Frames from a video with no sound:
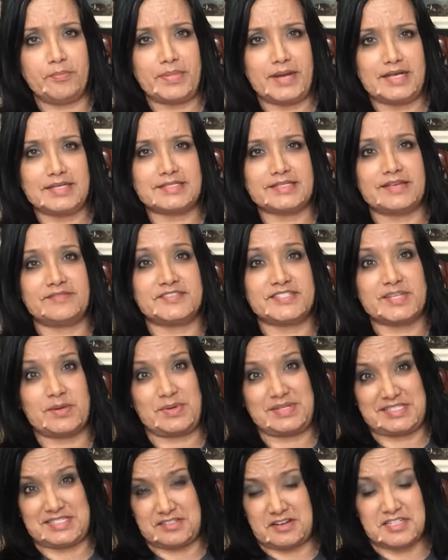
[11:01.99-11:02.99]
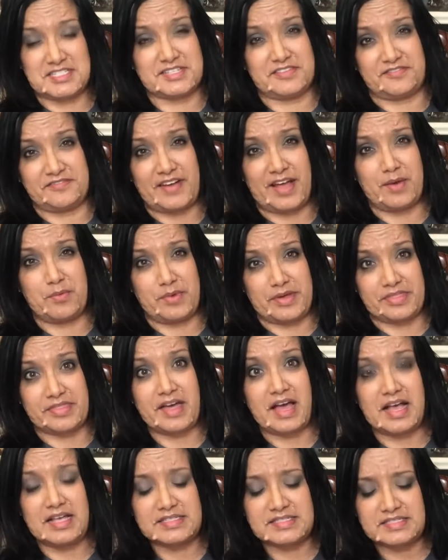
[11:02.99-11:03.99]
us if someone starts a fight with
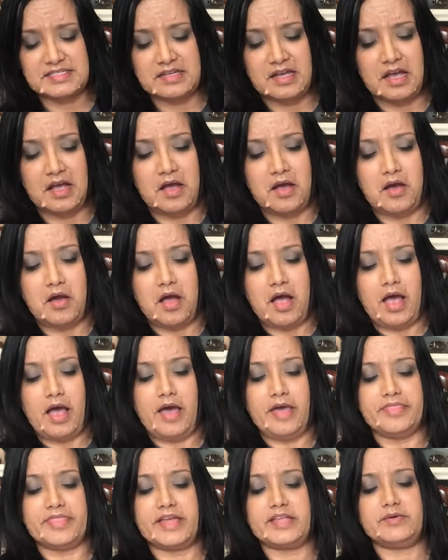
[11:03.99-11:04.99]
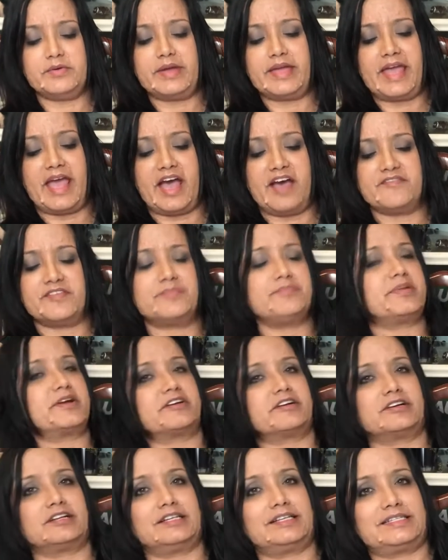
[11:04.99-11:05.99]
us. Then we have
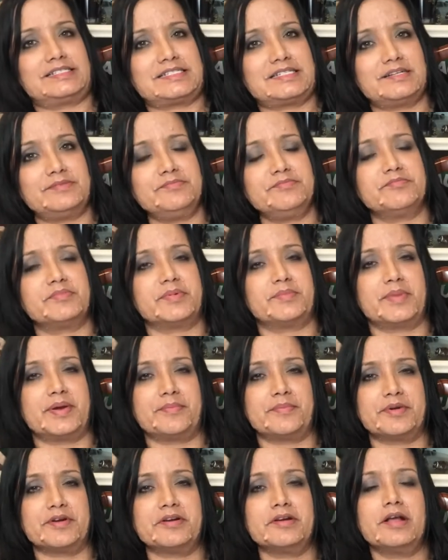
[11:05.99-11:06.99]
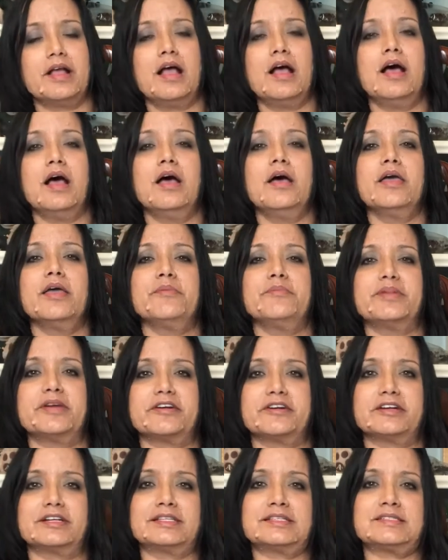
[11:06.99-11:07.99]
imperialism. Remember,
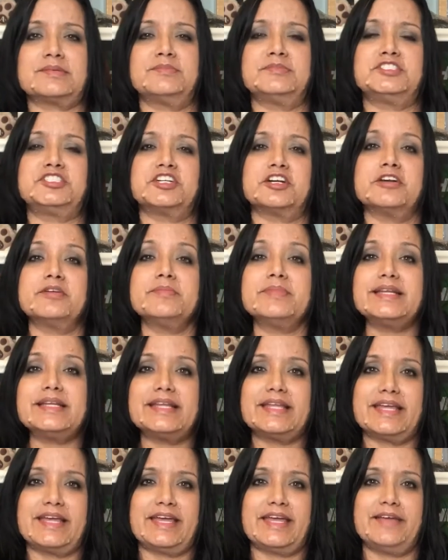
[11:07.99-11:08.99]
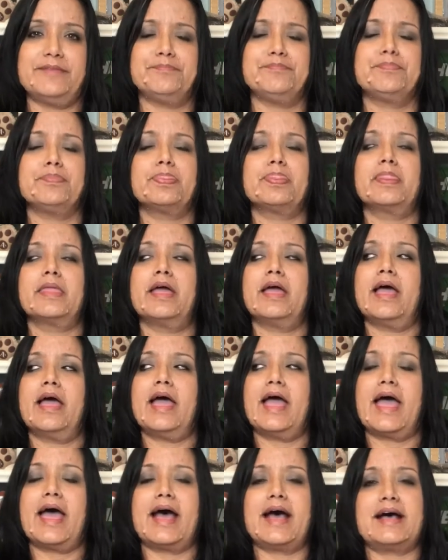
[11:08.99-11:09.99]
imperialism. Germany
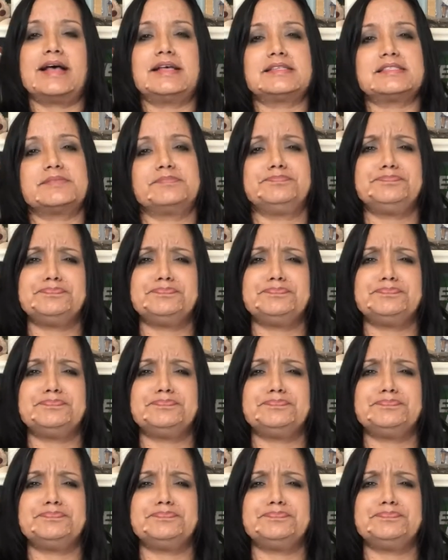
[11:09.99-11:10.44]
has